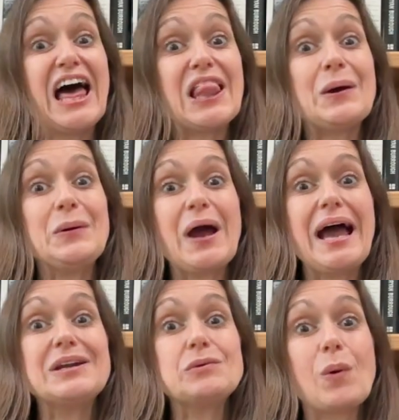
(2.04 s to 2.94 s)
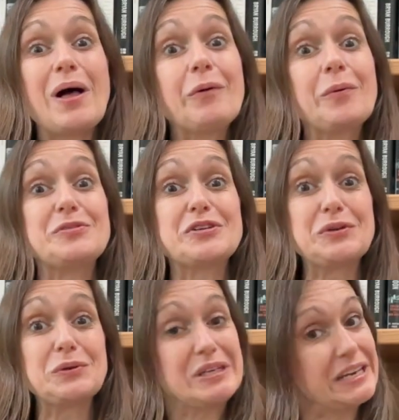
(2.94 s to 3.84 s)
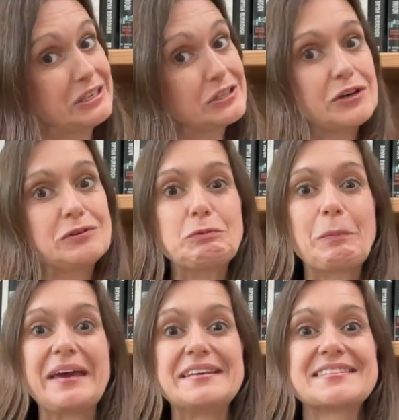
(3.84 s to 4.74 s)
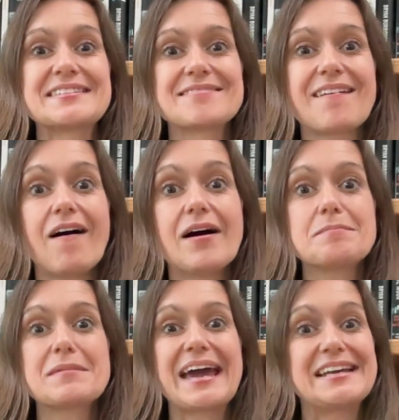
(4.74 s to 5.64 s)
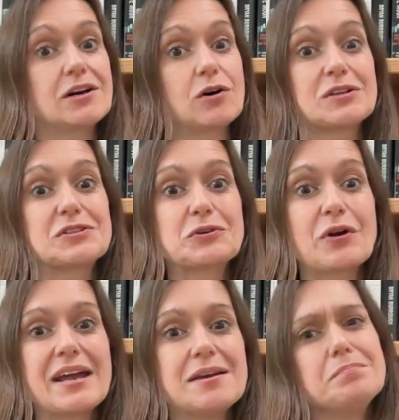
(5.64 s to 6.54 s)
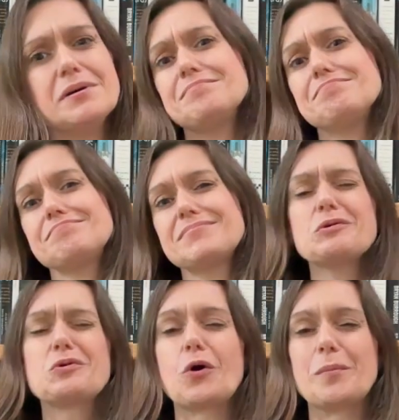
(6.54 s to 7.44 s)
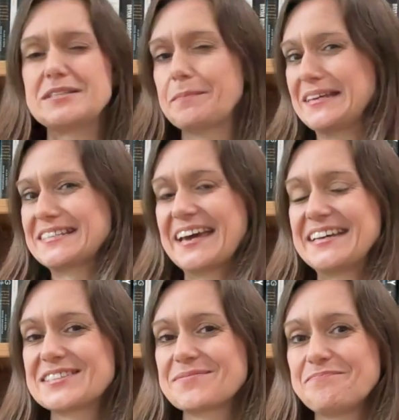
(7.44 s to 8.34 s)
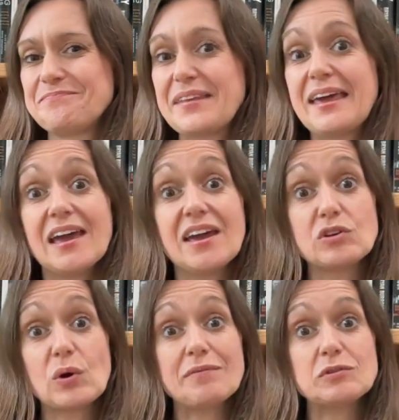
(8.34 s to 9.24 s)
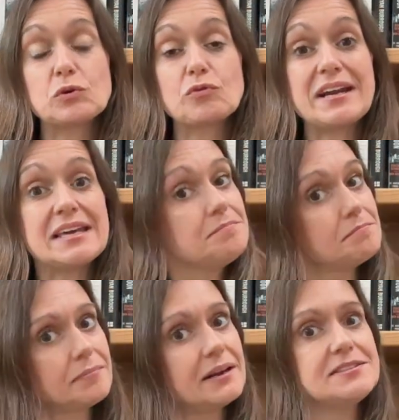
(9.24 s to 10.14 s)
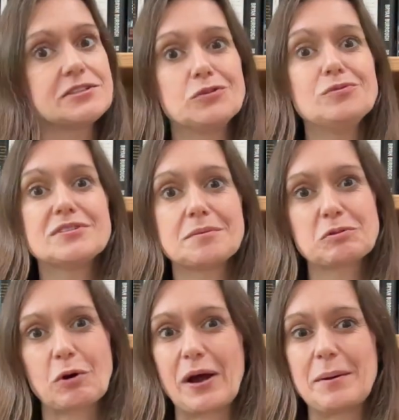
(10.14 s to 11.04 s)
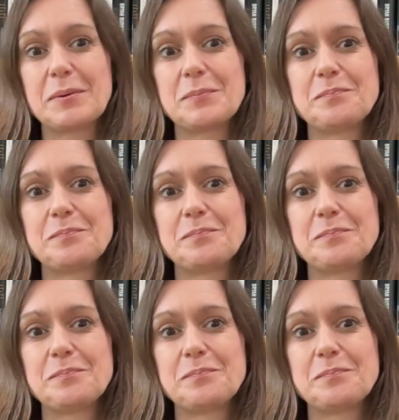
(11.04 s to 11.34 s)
Hello and welcome to Need to Know Space. I'm Kate Arkless Gray, but you can call me Space Kate. If you haven't already, please do subscribe.